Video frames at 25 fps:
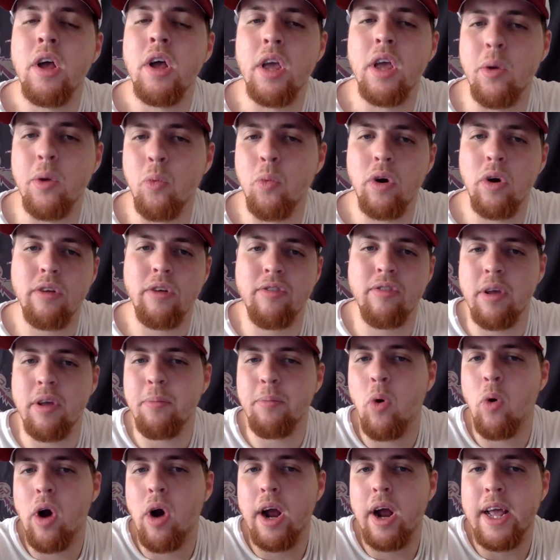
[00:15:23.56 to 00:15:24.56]
you want to see
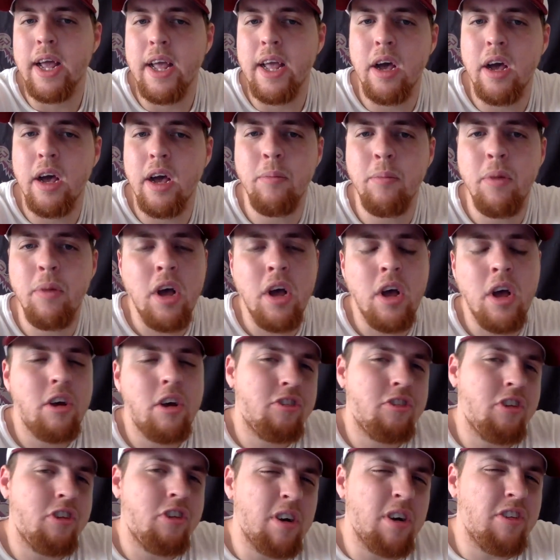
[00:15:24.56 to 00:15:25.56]
more out of him.
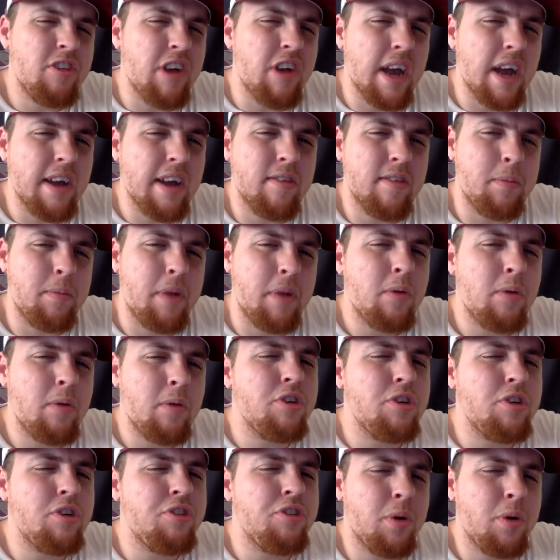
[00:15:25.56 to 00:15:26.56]
Shavre Jackson, I'm not
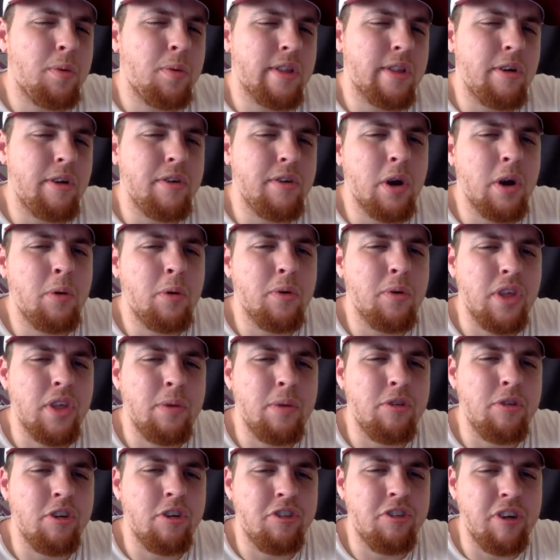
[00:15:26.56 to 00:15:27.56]
really sure what they're doing with
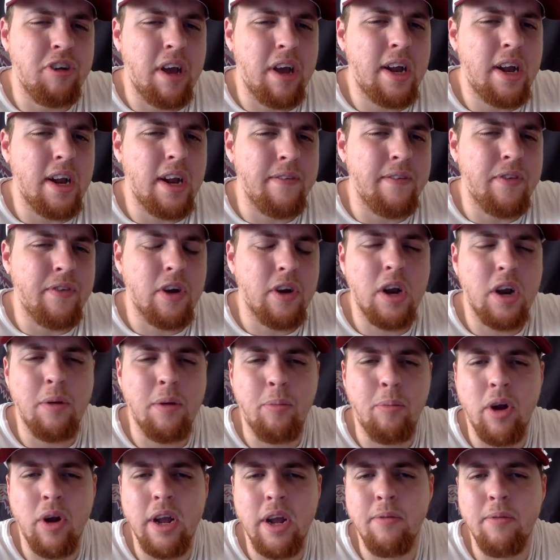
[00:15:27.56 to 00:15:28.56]
him just yet, if they're going
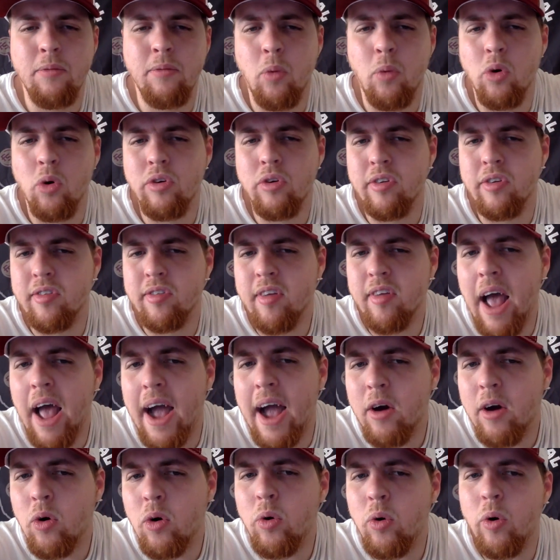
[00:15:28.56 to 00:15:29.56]
to bring him more to
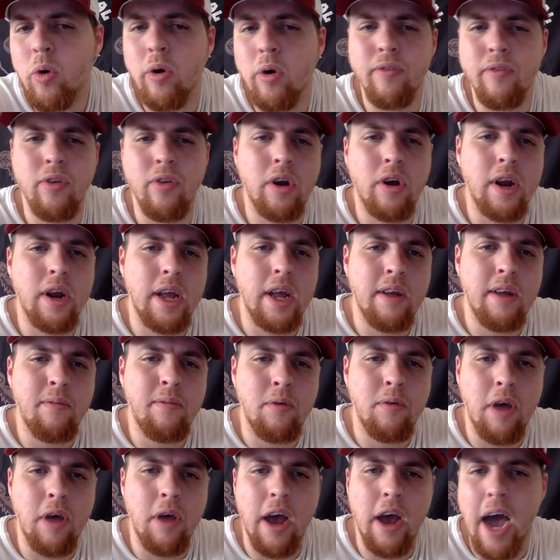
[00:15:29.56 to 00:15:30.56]
tackle or if they're going to give
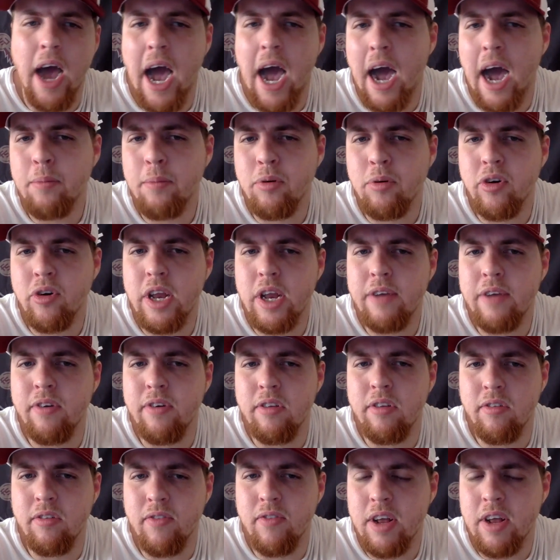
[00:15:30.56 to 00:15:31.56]
him that hybrid
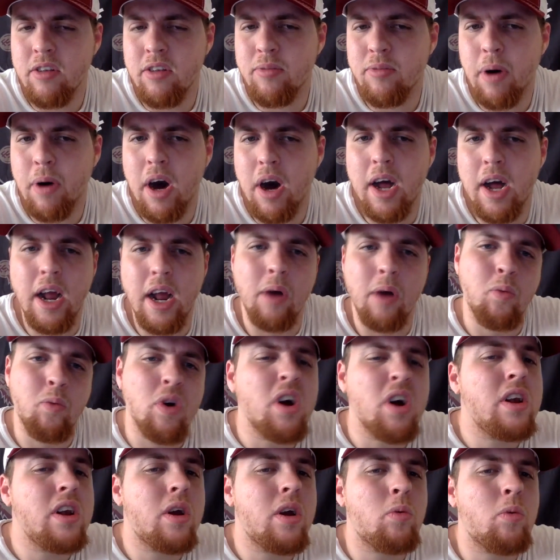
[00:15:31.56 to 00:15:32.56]
defensive end spot. I
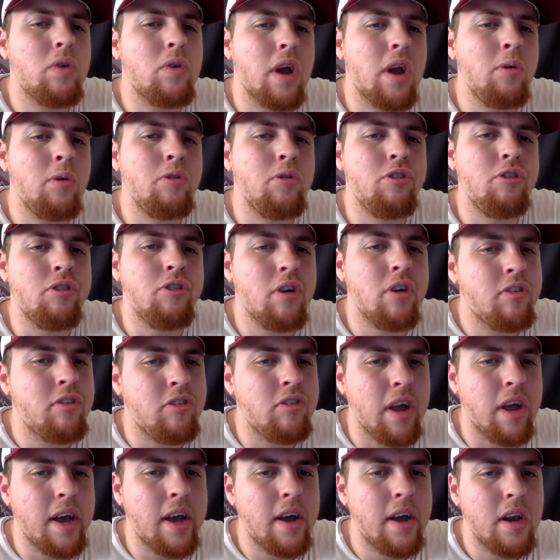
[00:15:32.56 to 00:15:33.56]
really don't know
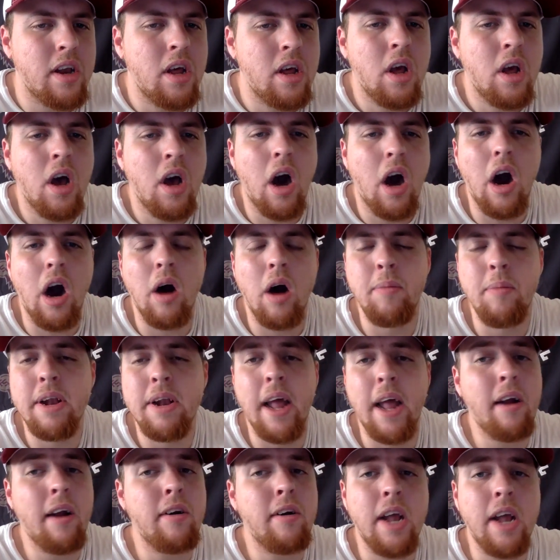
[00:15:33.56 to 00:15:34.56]
just yet.
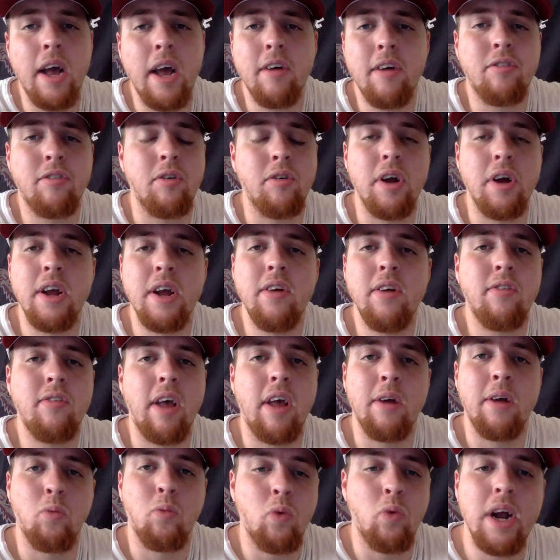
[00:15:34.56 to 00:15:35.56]
And Aaron Hester, he's
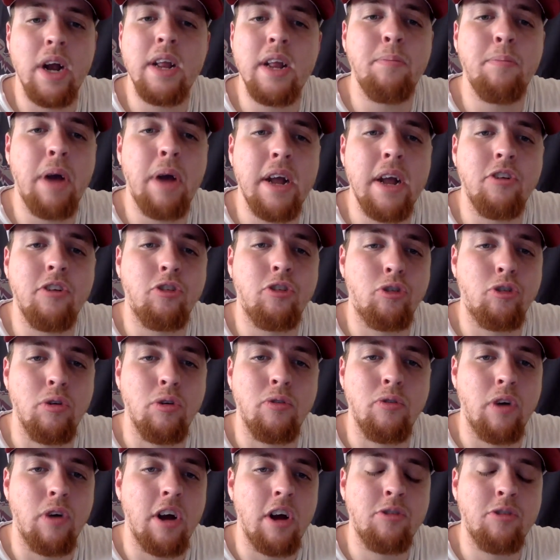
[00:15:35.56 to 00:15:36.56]
a ready-made
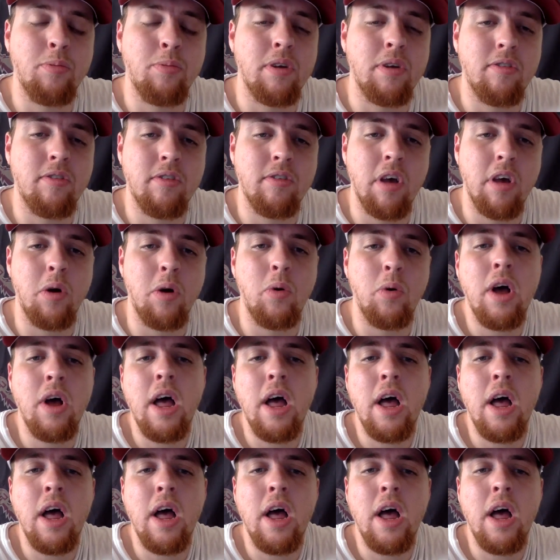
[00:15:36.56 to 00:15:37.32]
true freshman, so